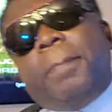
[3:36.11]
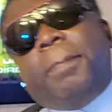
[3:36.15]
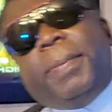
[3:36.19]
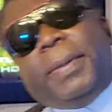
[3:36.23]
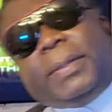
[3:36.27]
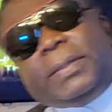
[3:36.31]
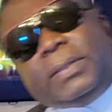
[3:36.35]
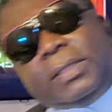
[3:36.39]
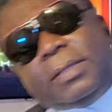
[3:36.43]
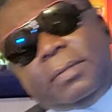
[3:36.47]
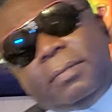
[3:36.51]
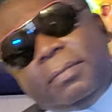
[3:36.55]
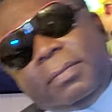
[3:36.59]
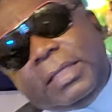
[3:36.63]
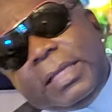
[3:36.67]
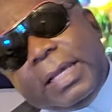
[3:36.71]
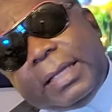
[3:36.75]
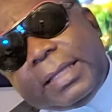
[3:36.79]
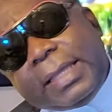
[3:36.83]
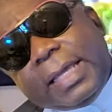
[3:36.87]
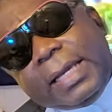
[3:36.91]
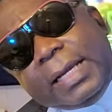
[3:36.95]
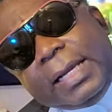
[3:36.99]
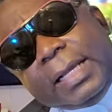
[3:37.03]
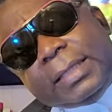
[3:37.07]
But
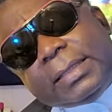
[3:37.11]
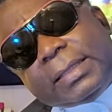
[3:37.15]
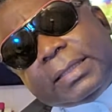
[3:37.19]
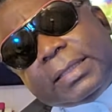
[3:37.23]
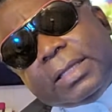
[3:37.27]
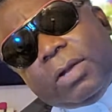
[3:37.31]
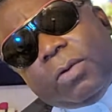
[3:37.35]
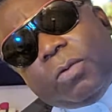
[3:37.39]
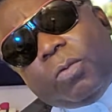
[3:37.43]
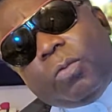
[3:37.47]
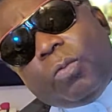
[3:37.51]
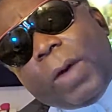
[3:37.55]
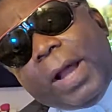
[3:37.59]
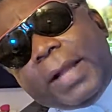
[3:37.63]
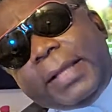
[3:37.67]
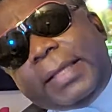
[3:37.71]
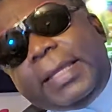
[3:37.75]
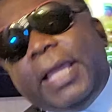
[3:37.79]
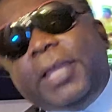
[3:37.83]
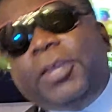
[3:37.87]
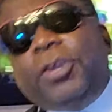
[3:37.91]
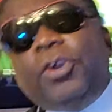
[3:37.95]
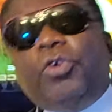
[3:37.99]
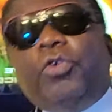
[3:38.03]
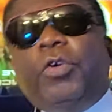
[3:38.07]
the thing is, one
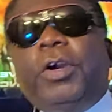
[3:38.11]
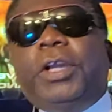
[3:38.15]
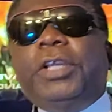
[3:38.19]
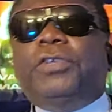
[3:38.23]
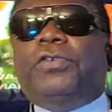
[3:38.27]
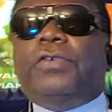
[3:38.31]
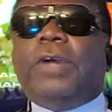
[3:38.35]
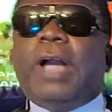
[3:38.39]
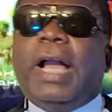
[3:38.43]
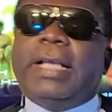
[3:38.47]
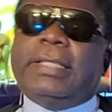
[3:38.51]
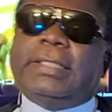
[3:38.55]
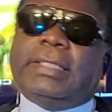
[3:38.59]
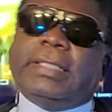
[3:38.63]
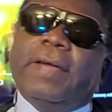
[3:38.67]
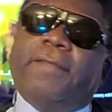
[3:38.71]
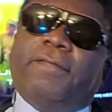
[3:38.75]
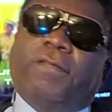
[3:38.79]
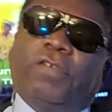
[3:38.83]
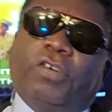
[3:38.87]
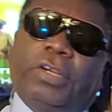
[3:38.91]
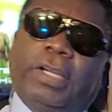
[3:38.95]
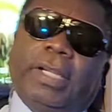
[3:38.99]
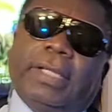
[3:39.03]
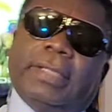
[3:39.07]
day you're going to answer
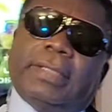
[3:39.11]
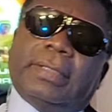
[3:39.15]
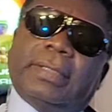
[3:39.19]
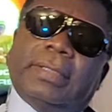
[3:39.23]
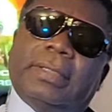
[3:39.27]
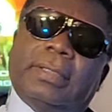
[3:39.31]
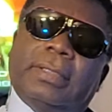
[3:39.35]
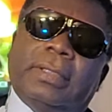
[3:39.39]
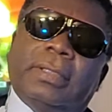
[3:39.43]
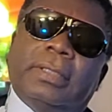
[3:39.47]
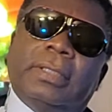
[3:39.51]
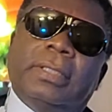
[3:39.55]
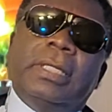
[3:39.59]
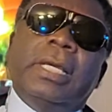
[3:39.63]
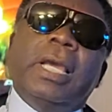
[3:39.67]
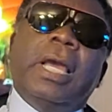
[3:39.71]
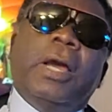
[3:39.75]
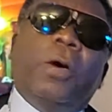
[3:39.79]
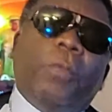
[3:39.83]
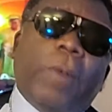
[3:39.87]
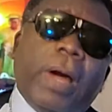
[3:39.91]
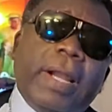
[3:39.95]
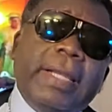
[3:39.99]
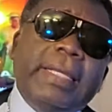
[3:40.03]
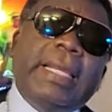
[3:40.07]
for this.
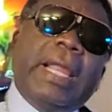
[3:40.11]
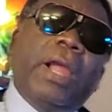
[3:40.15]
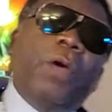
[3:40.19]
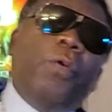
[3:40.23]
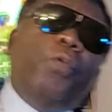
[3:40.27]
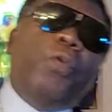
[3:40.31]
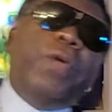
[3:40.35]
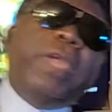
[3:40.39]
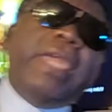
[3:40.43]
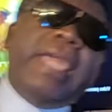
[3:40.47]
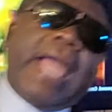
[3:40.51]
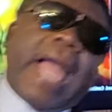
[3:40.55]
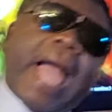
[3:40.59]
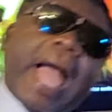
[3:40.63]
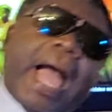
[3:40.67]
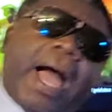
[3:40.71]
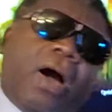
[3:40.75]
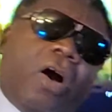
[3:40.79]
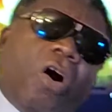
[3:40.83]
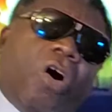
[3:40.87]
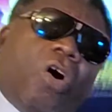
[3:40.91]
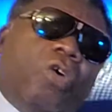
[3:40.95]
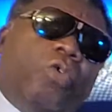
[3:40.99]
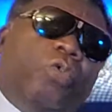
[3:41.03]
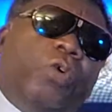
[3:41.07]
One day we
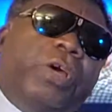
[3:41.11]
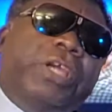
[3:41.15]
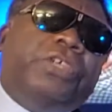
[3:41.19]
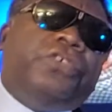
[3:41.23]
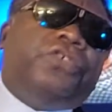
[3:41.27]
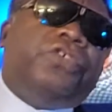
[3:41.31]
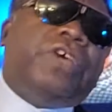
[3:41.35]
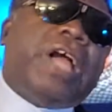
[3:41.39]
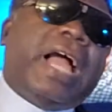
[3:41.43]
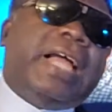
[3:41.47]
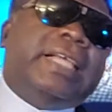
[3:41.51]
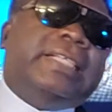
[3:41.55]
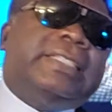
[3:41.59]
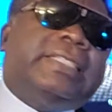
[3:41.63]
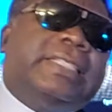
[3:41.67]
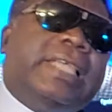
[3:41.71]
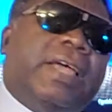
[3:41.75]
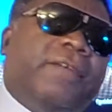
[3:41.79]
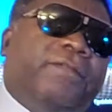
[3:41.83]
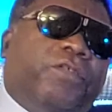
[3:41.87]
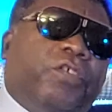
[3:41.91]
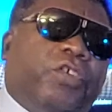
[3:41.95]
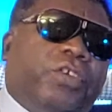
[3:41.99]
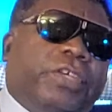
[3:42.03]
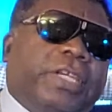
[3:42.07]
are all going to
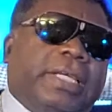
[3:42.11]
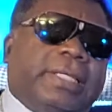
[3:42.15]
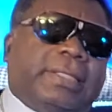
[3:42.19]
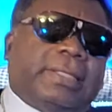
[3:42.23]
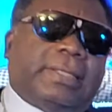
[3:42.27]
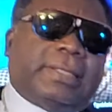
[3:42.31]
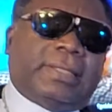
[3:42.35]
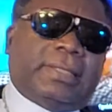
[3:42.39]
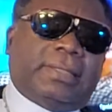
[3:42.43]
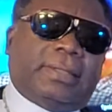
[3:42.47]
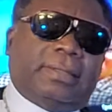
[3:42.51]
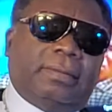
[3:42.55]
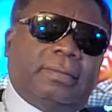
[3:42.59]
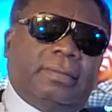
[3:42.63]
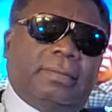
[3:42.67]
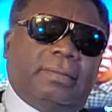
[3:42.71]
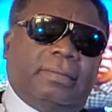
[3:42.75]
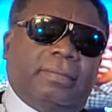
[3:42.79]
answer for this.